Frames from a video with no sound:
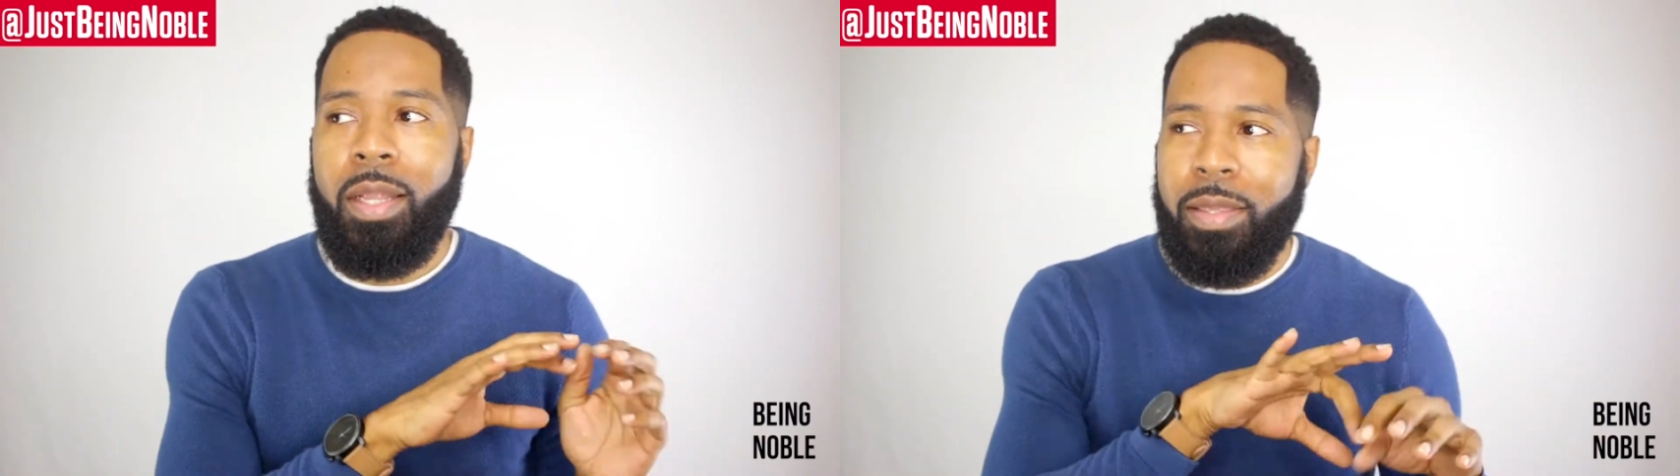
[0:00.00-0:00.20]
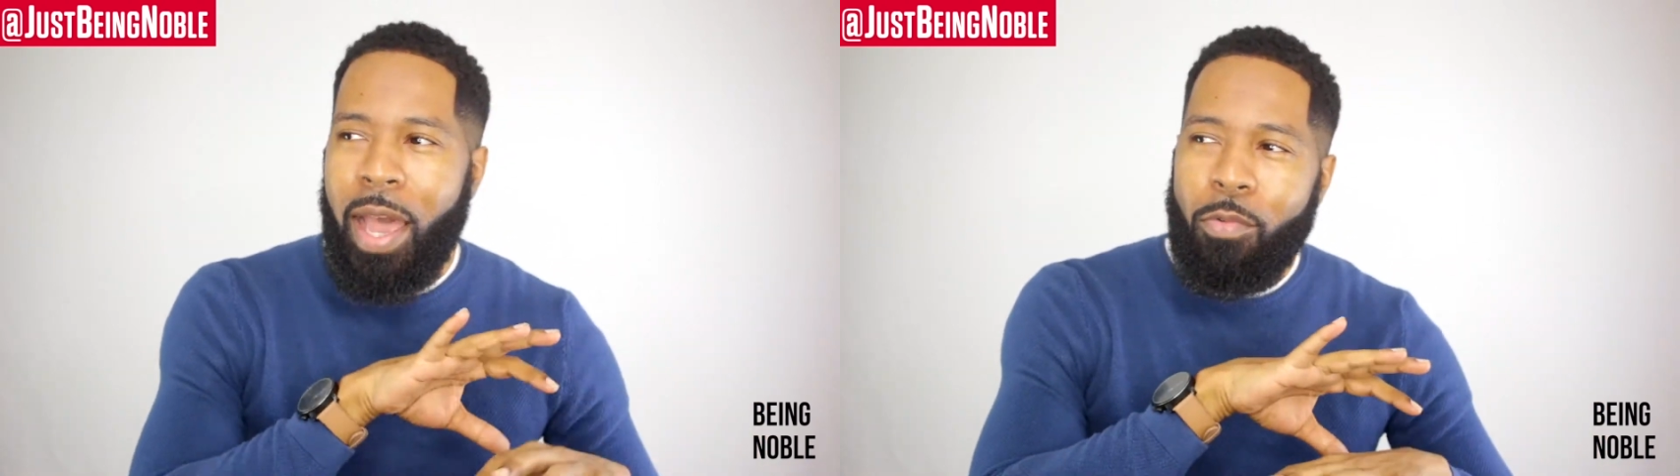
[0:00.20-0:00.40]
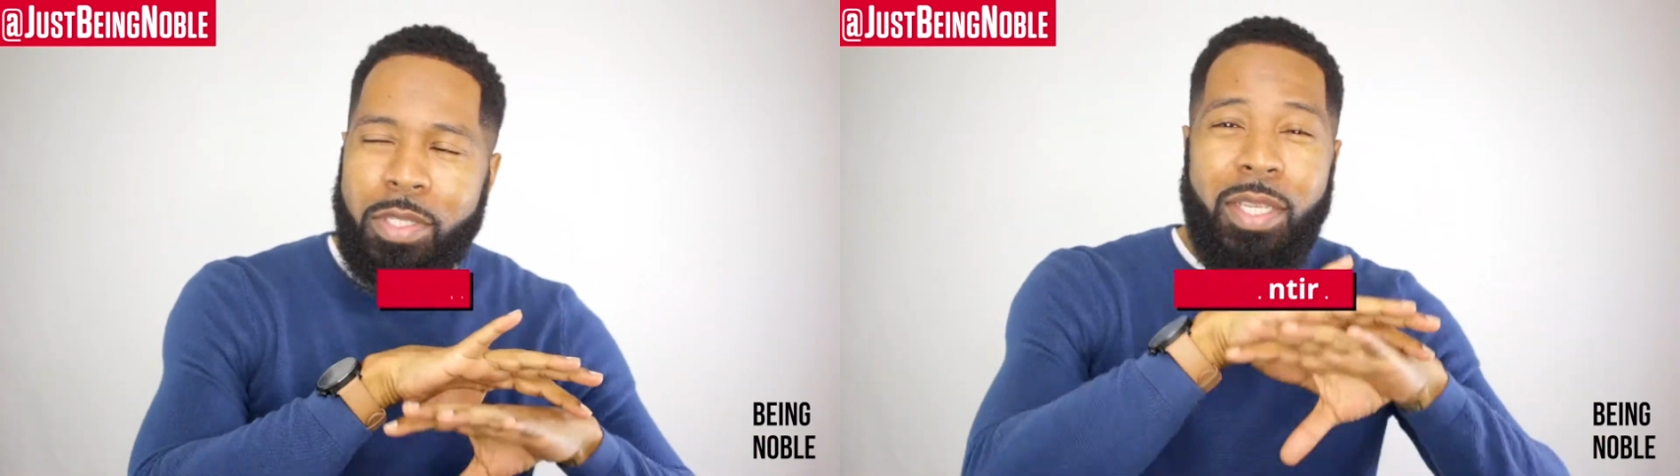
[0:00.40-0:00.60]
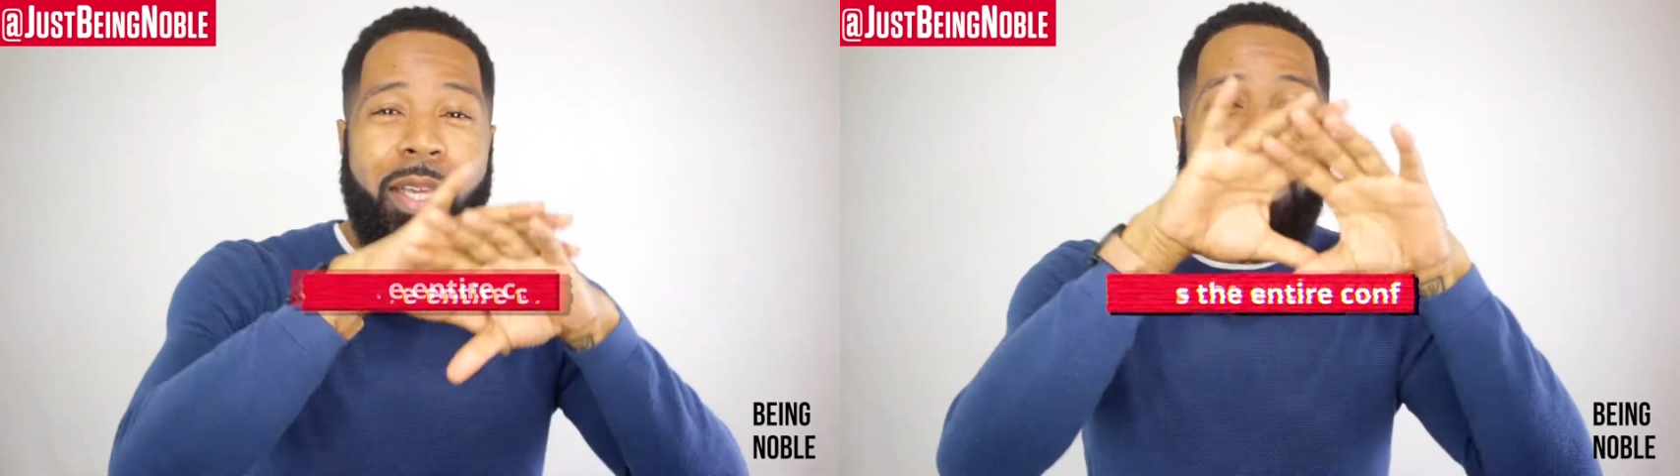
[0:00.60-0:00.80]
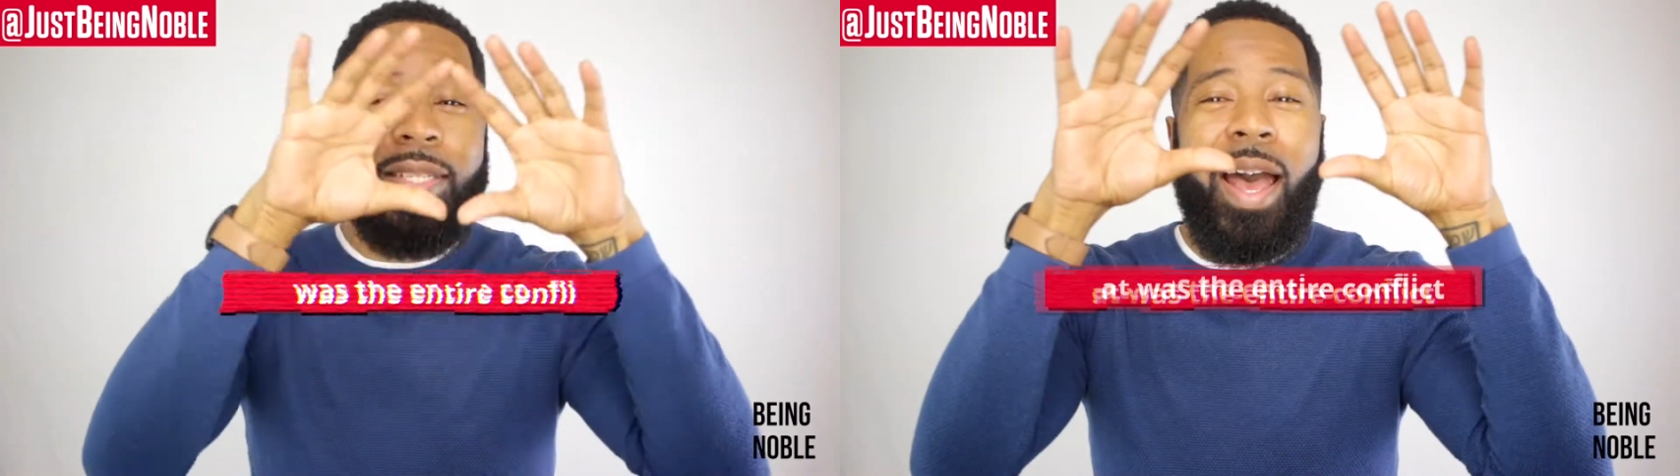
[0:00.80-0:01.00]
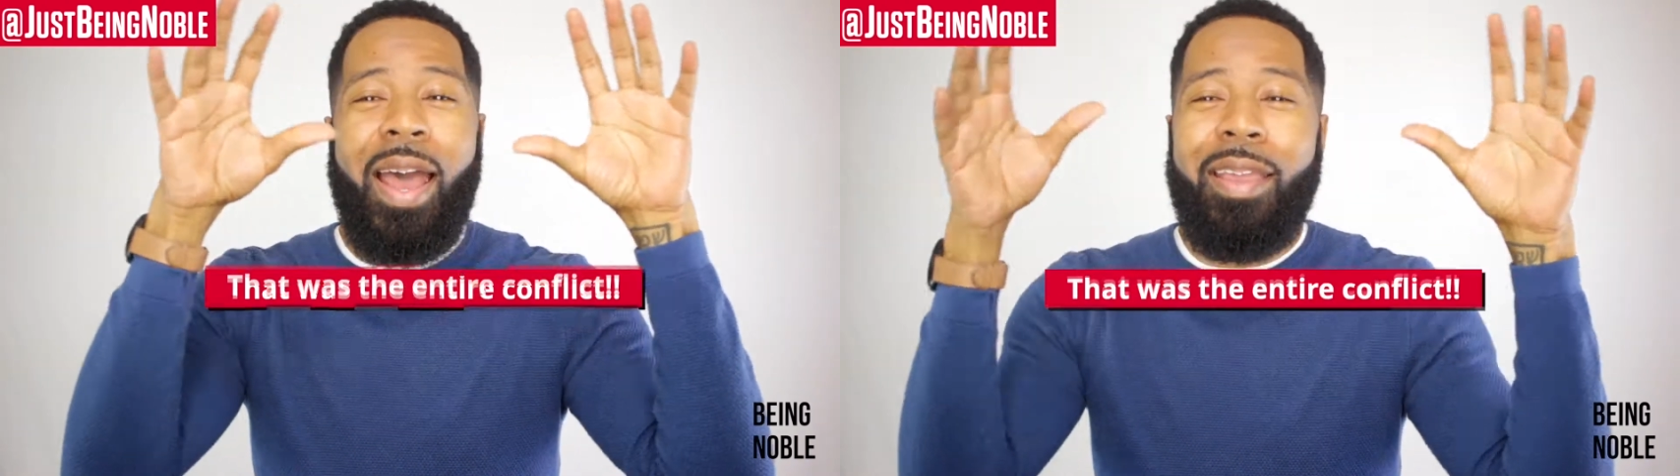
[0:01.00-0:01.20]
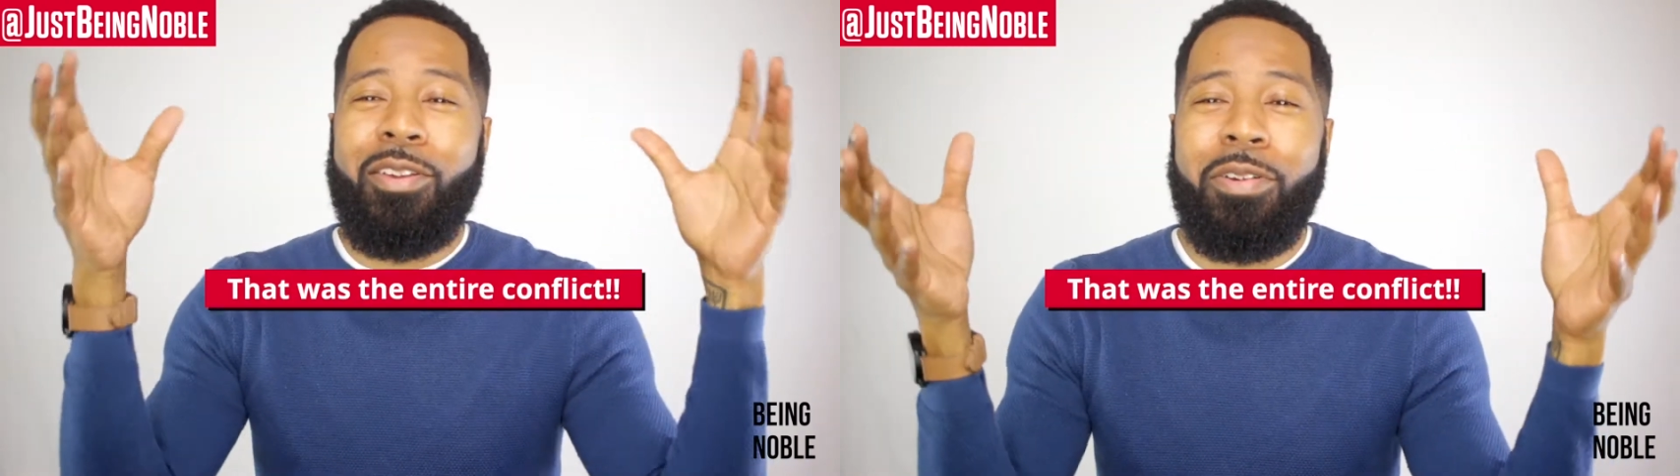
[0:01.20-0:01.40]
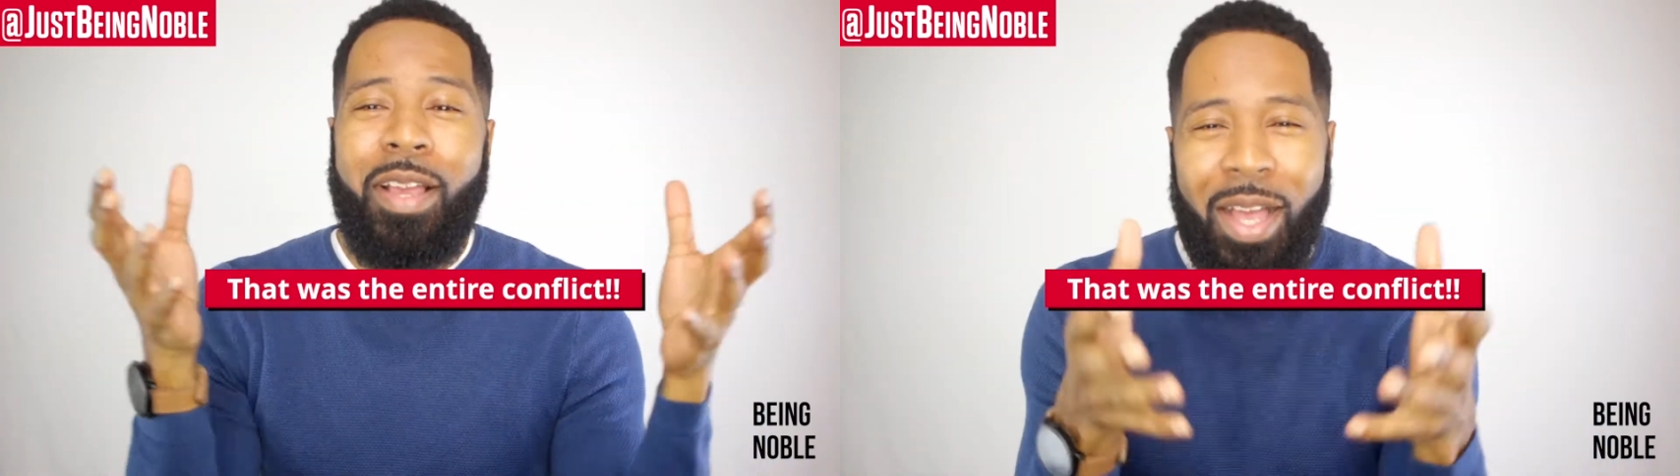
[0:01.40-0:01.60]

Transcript: That was the entire